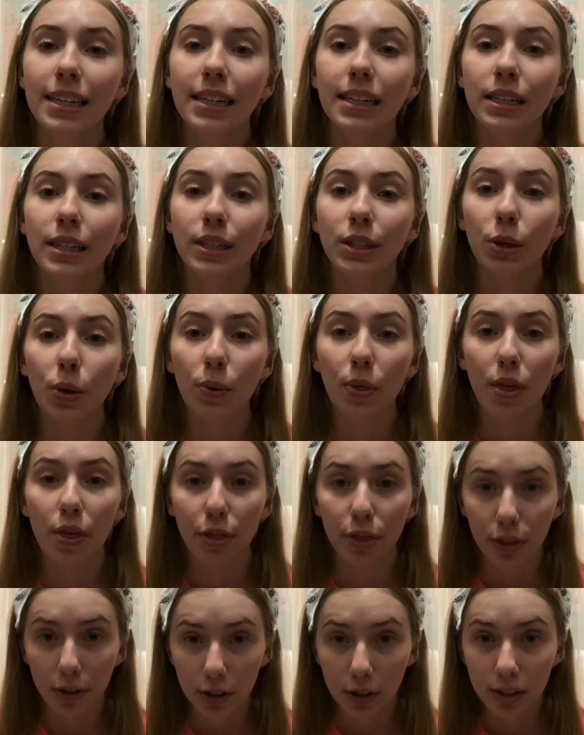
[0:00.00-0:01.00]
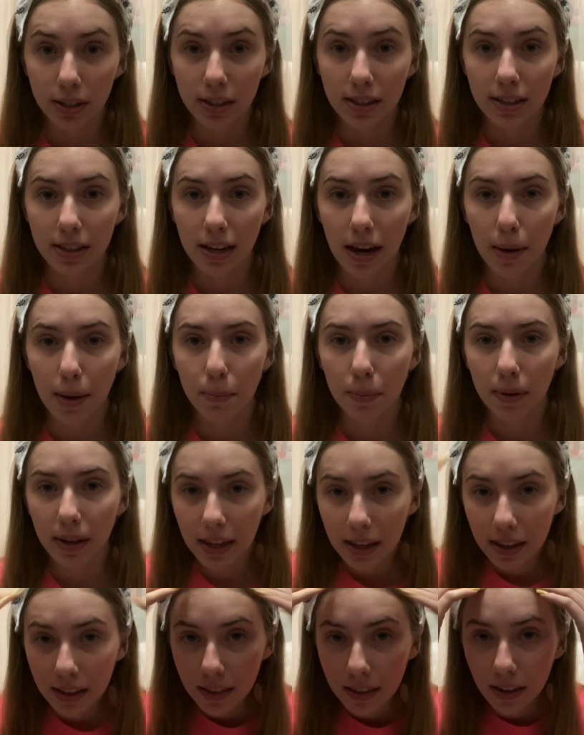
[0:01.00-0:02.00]
So the third step
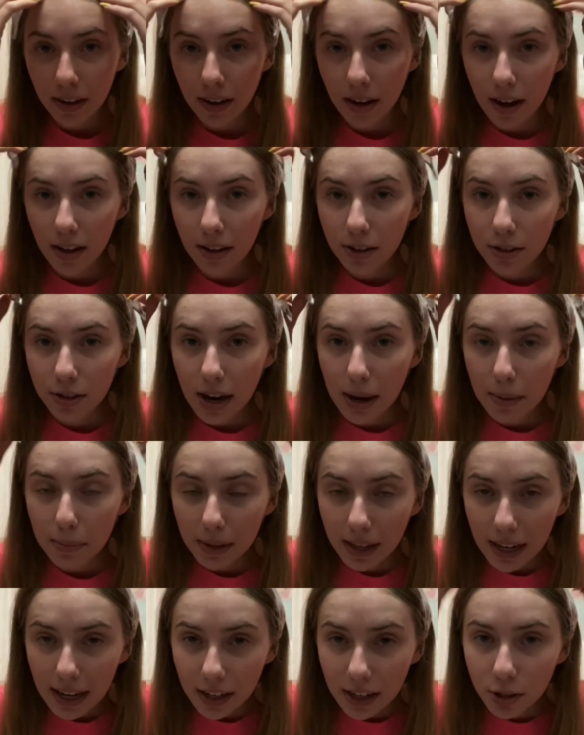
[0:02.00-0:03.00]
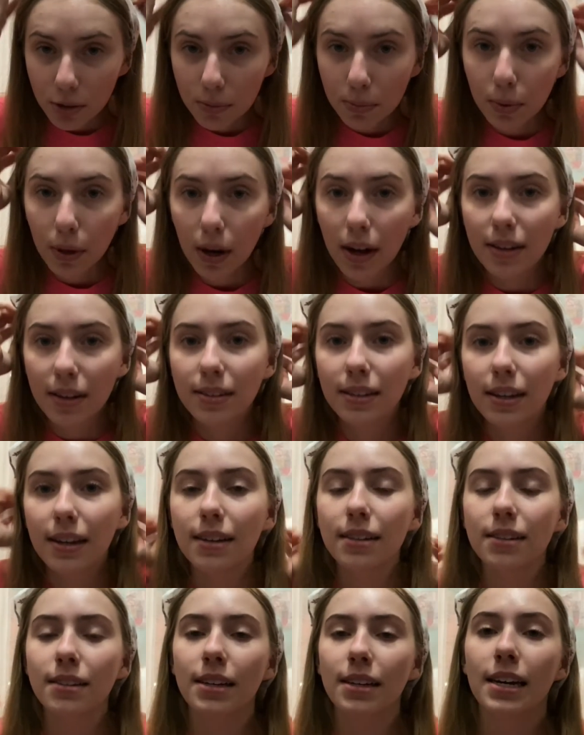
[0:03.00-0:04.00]
in the college application
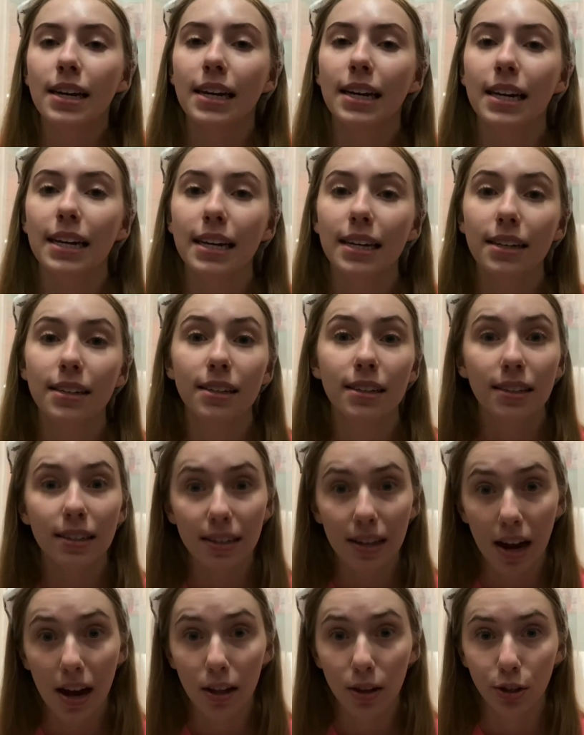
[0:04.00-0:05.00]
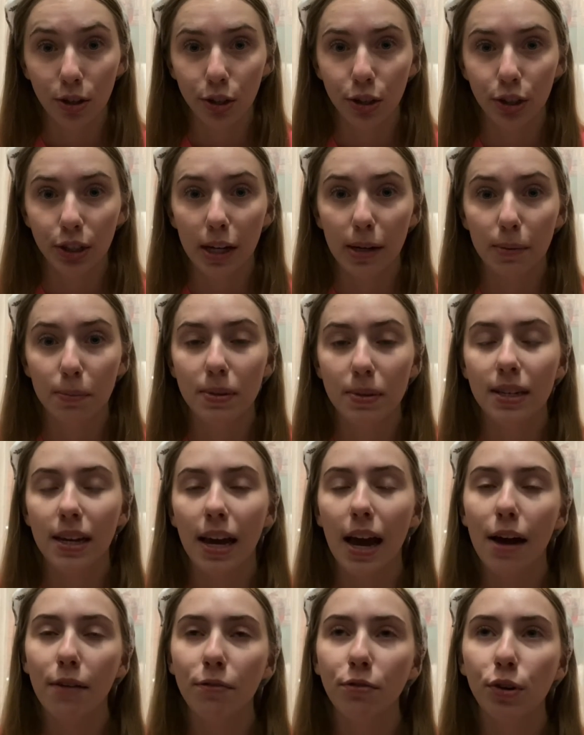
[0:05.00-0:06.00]
process is scholarships.
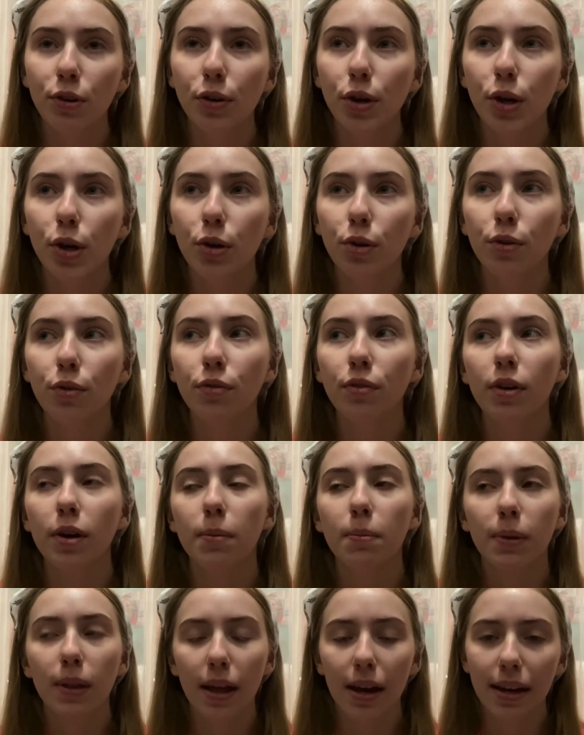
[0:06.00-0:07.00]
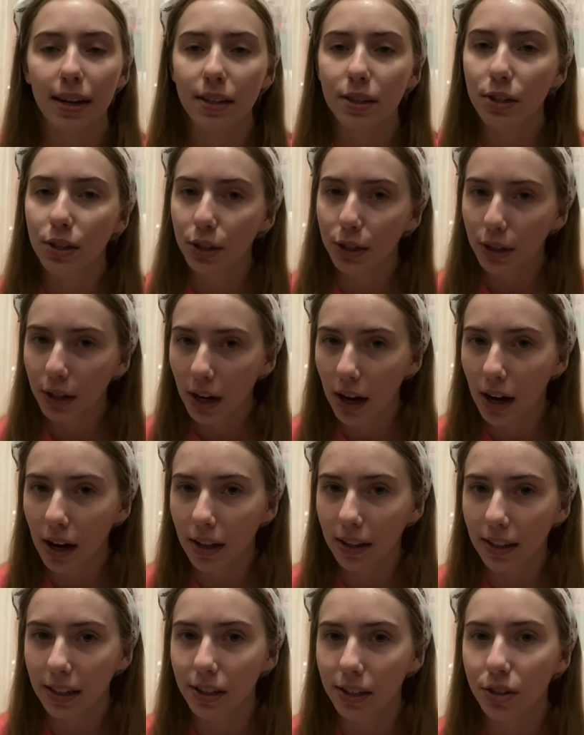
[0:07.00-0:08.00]
After you've applied to your
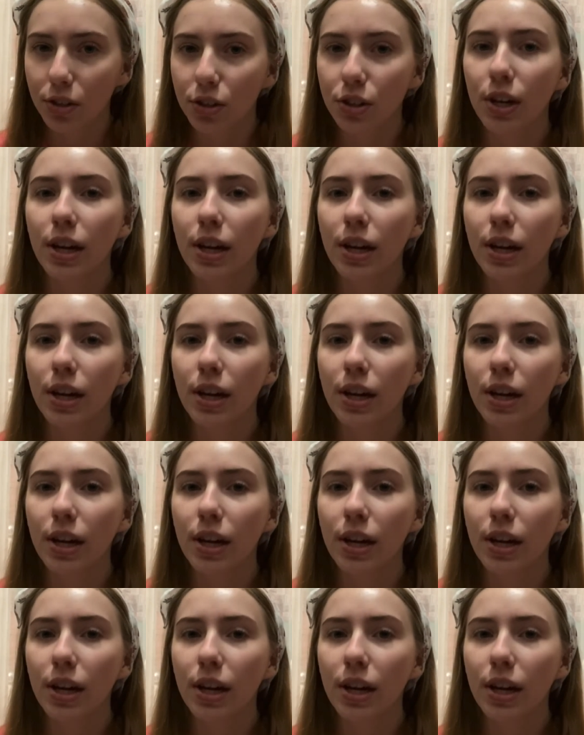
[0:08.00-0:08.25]
college,